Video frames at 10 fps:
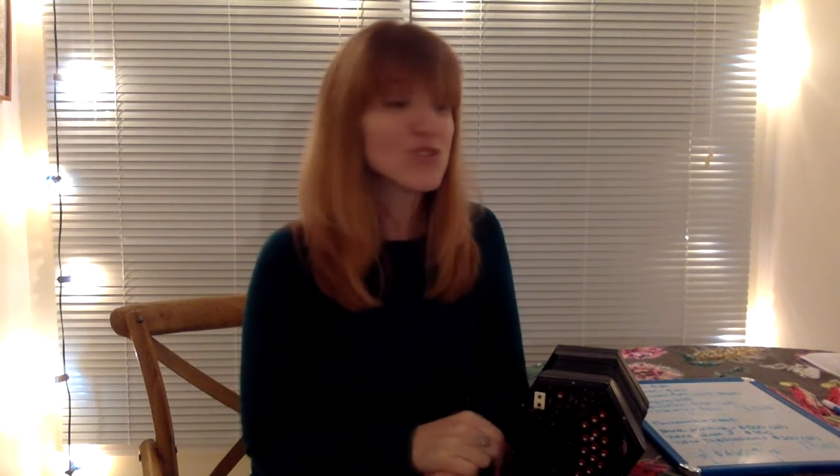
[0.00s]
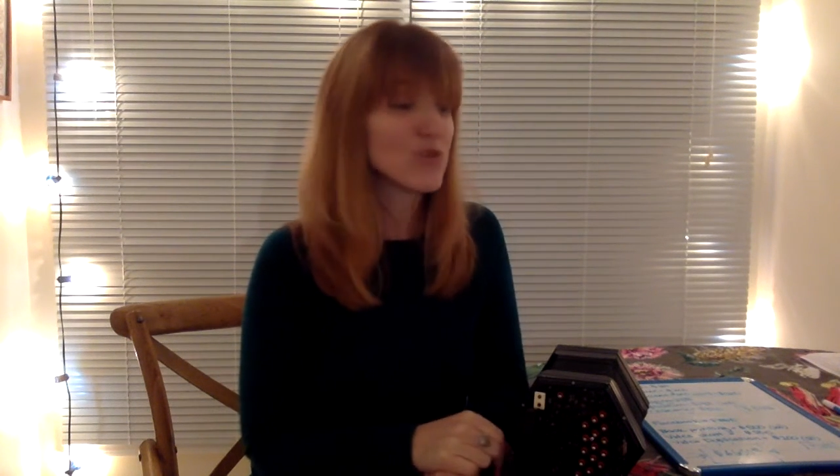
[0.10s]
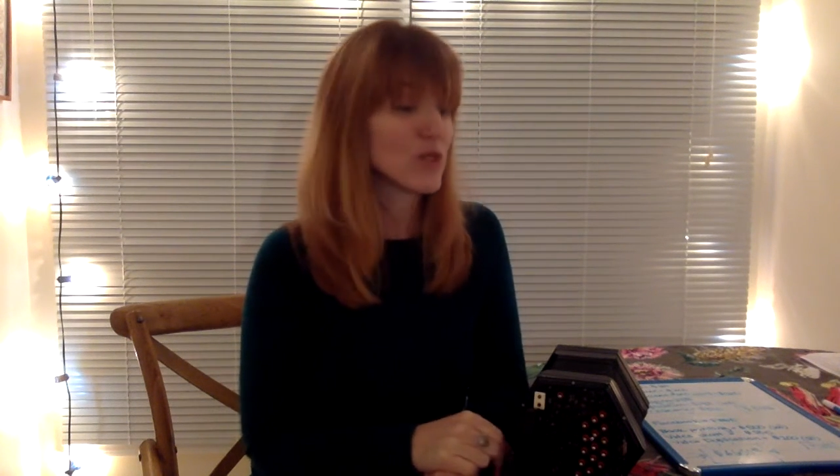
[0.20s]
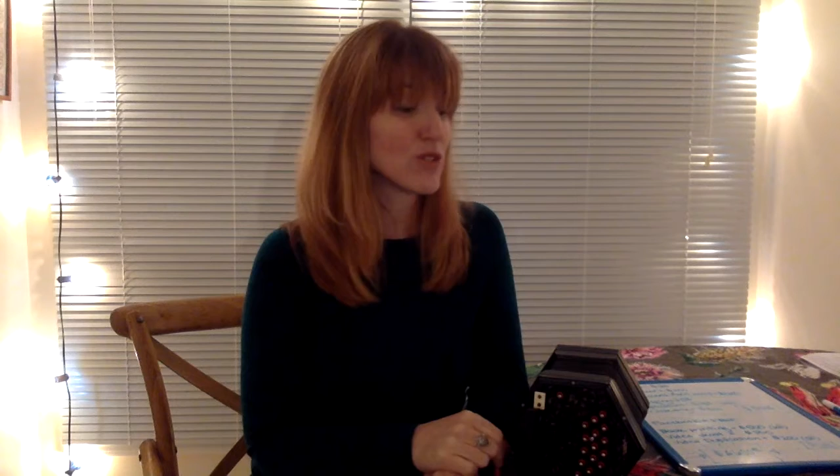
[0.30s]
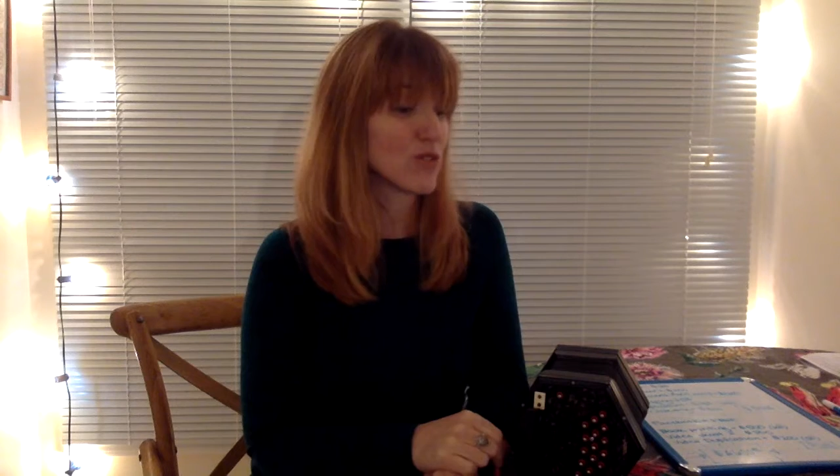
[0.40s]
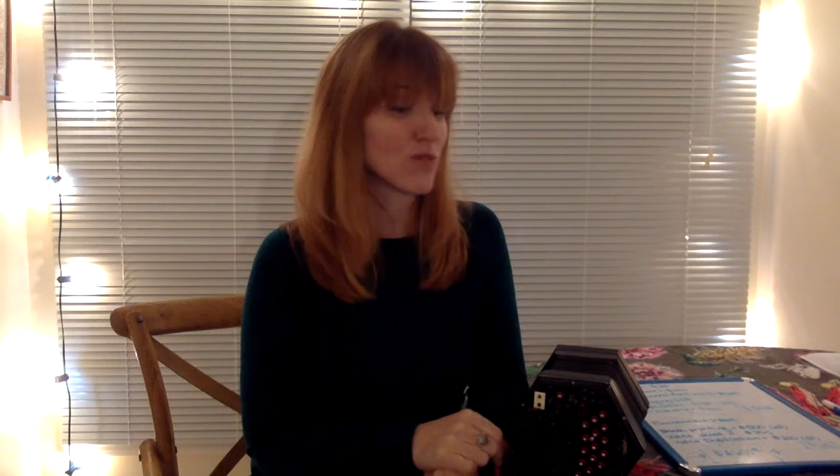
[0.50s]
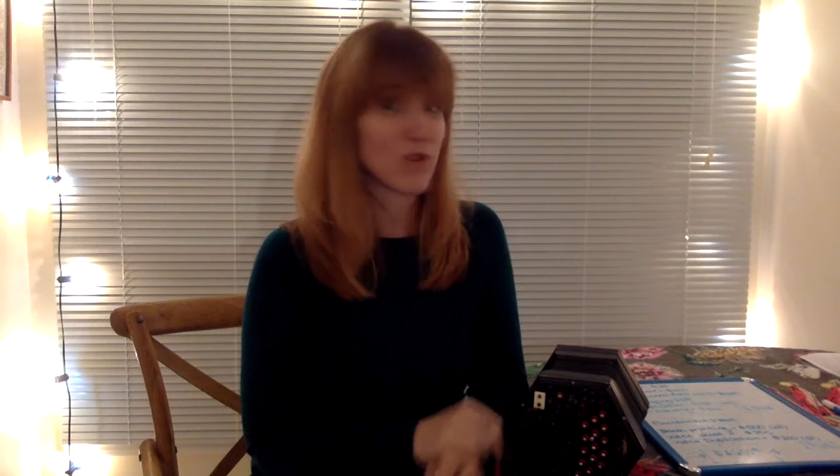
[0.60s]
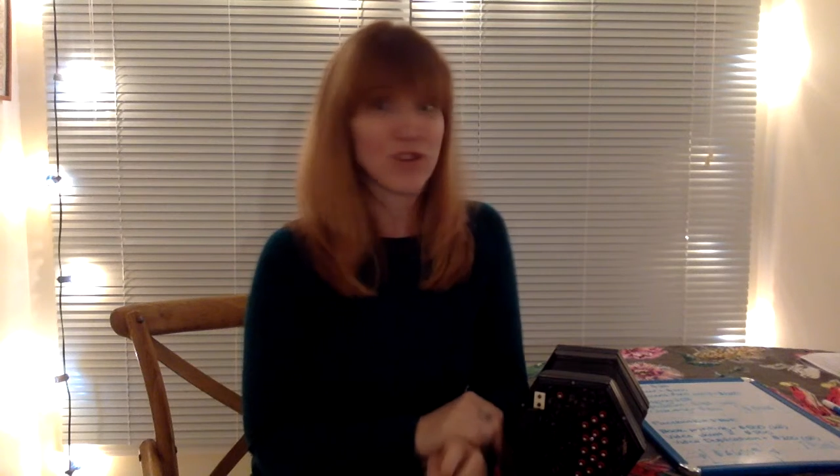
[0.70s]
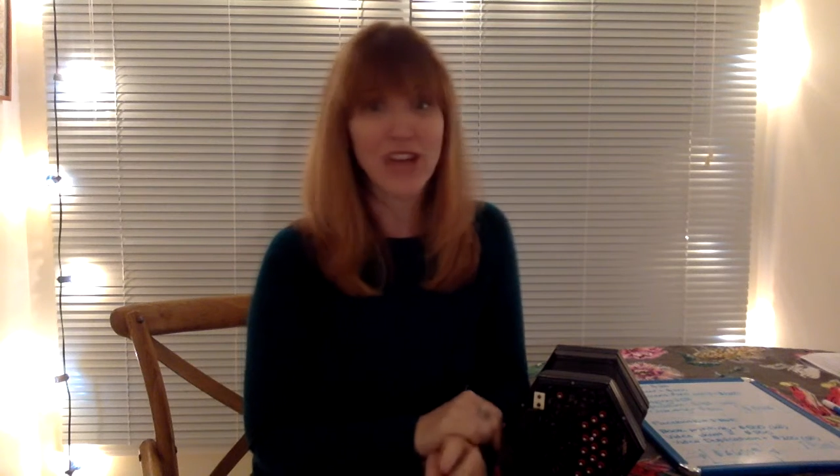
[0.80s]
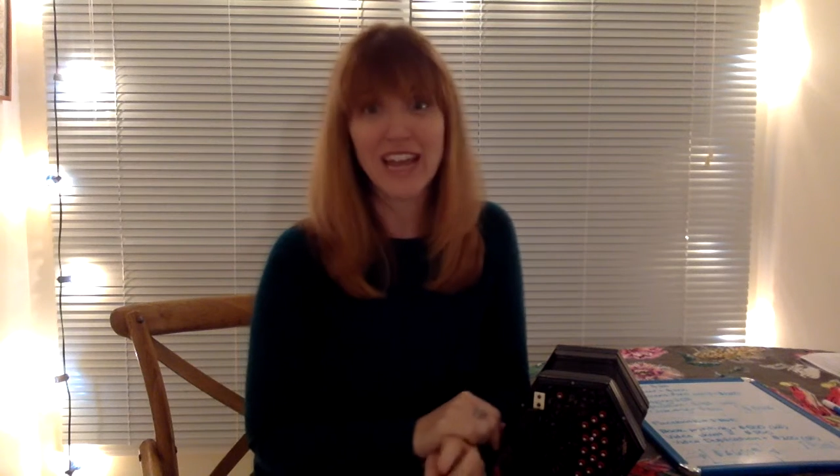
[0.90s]
You can do them while
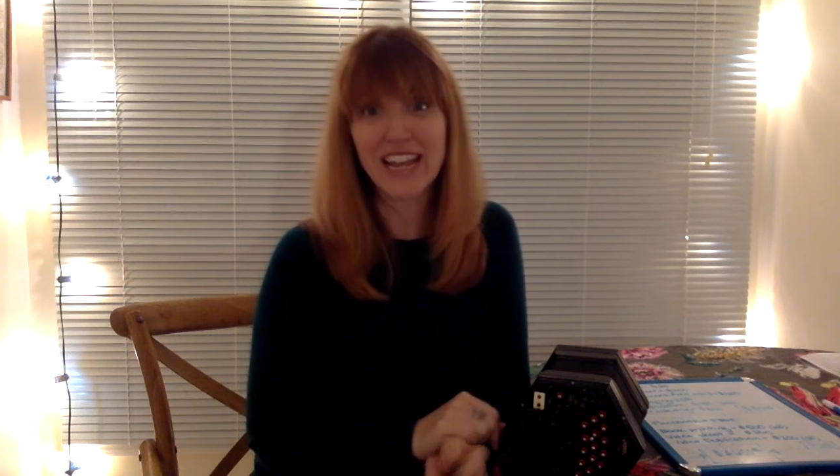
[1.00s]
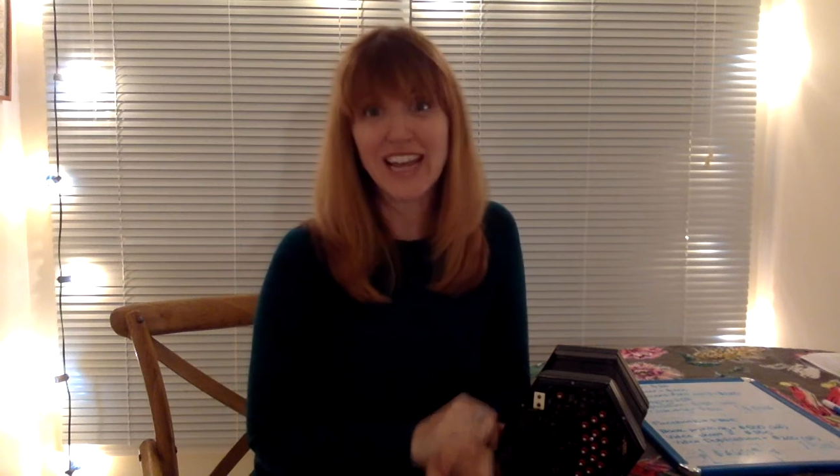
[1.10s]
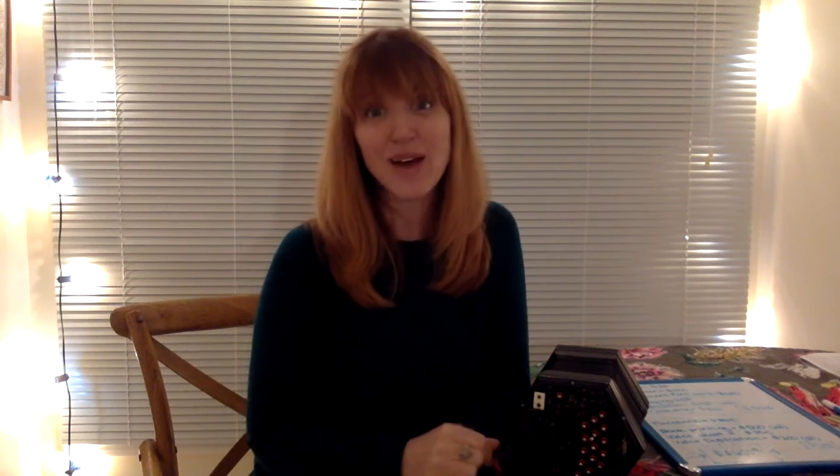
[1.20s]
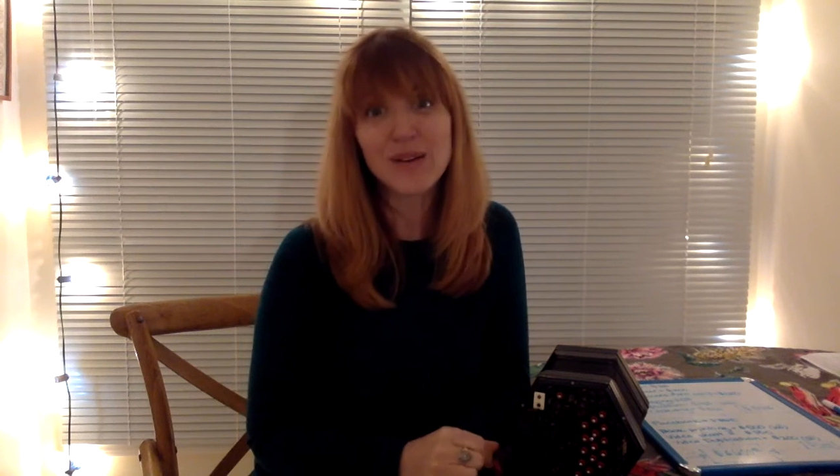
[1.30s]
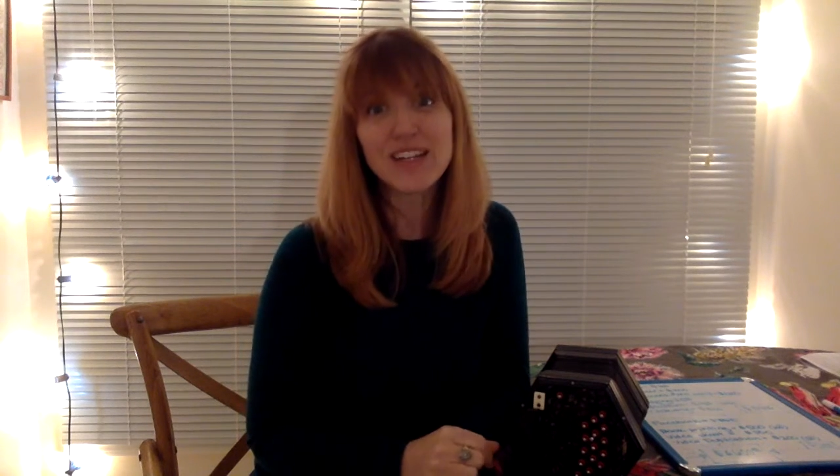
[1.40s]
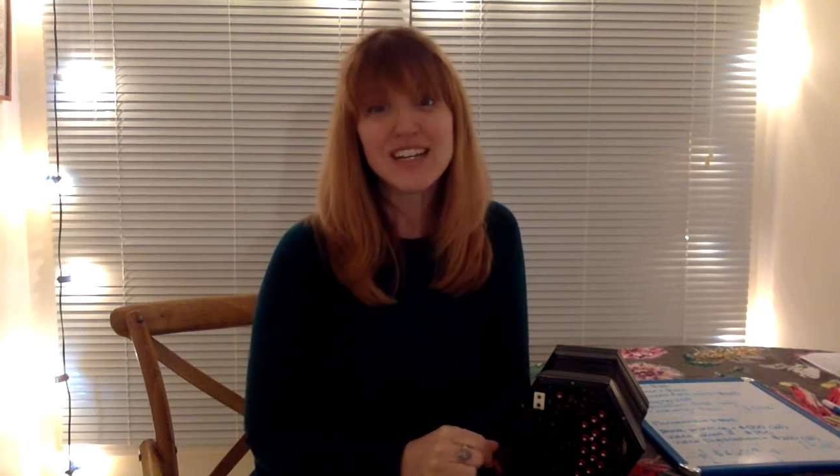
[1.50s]
you're hanging out.